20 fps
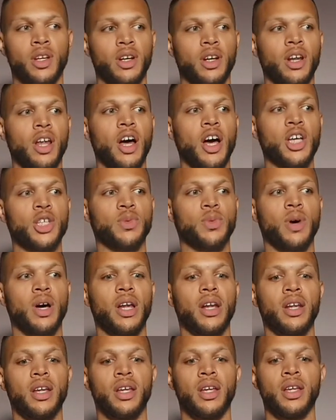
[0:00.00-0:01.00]
Last
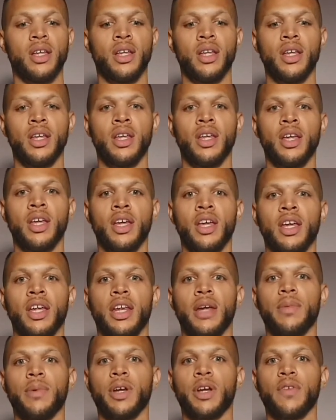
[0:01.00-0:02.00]
one.
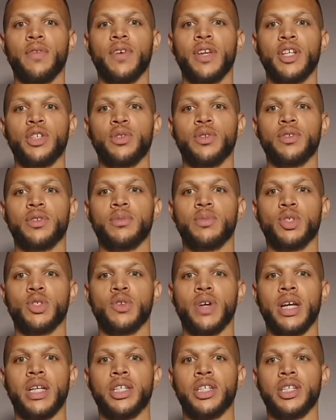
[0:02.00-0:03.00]
Then we're going to finish with some
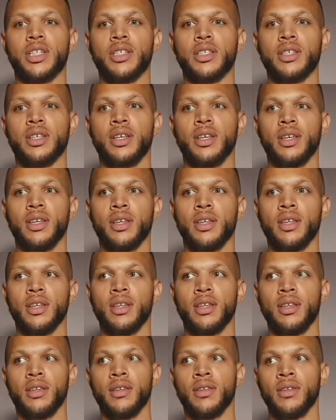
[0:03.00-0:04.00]
stretches.
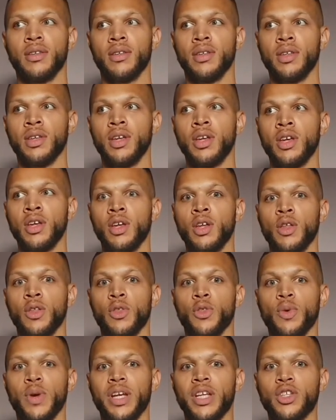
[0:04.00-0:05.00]

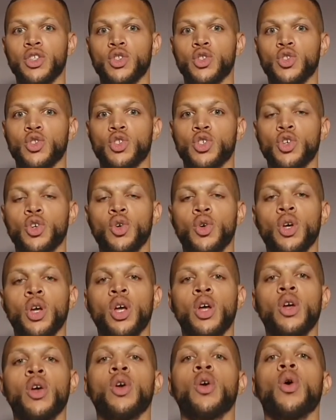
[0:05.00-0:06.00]
3, 2,
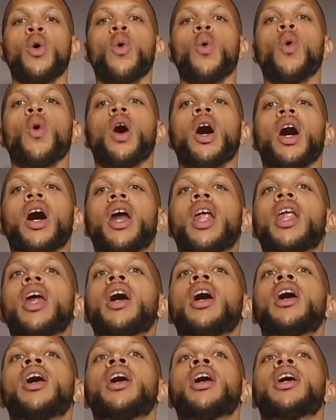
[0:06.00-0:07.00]
1.
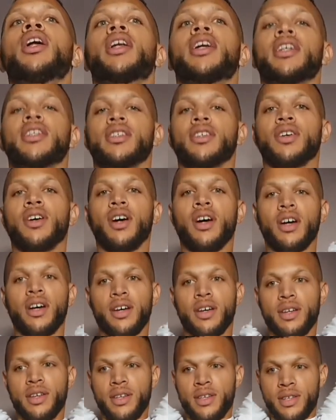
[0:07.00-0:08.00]
Let's
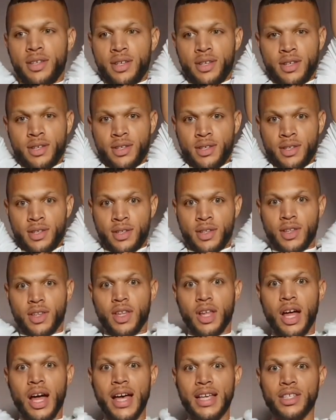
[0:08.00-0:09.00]
go.
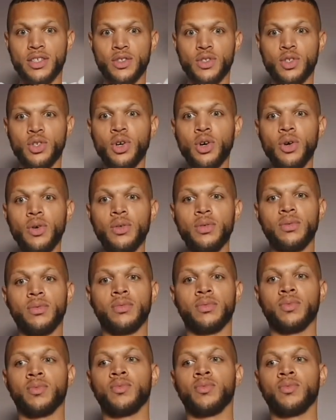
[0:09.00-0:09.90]
Nice and tall.